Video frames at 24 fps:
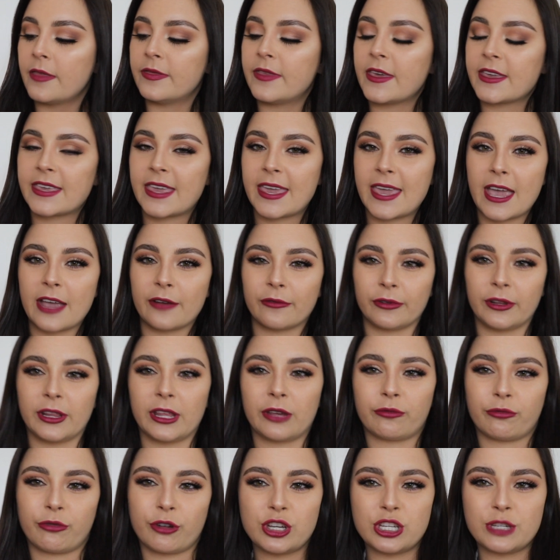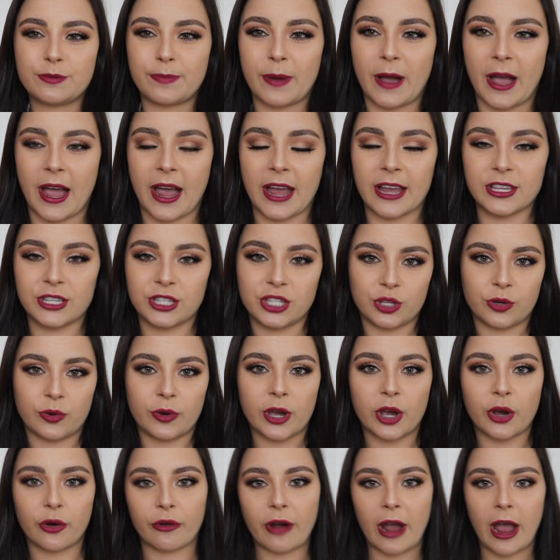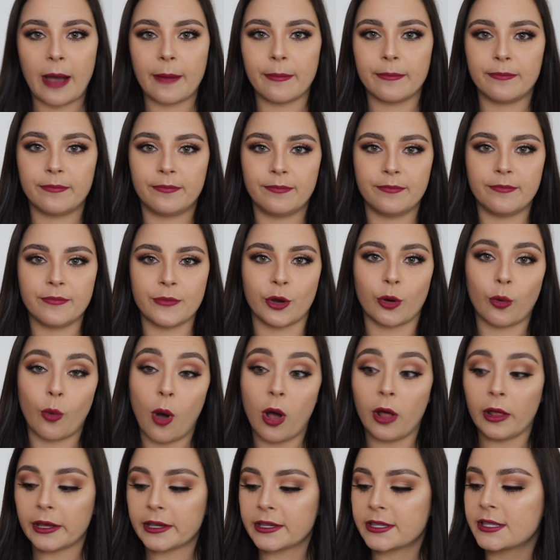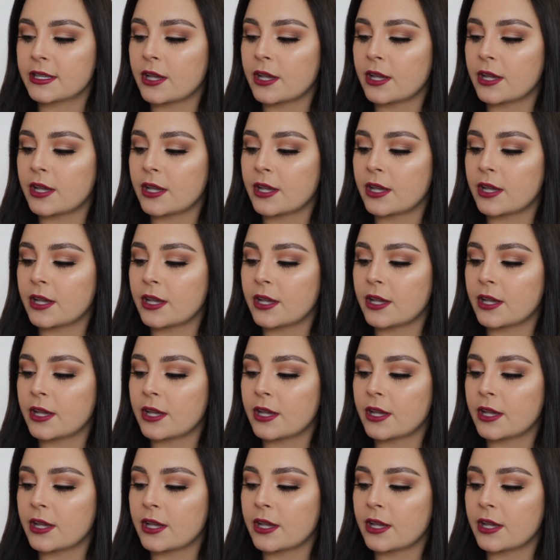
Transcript: they can't really reach behind you and grab your wallet.